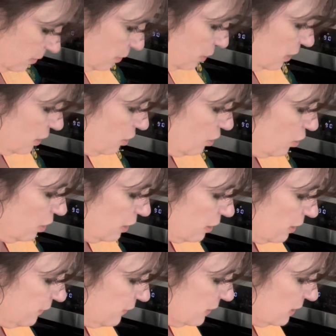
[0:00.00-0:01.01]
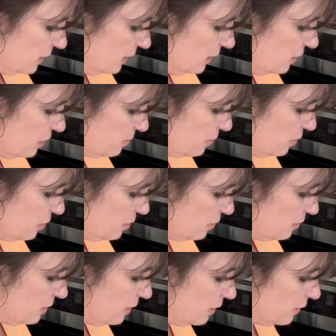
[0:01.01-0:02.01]
put 1/4
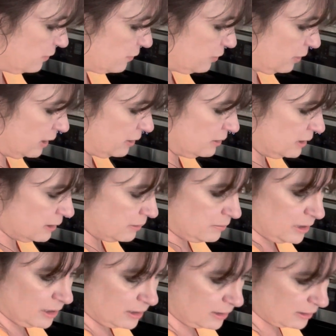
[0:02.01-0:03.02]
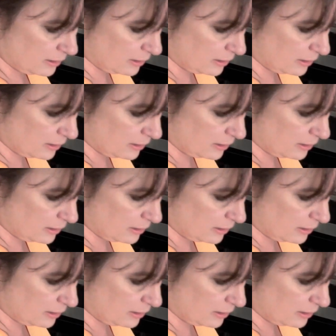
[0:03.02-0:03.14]
teaspoon of ground nutmeg in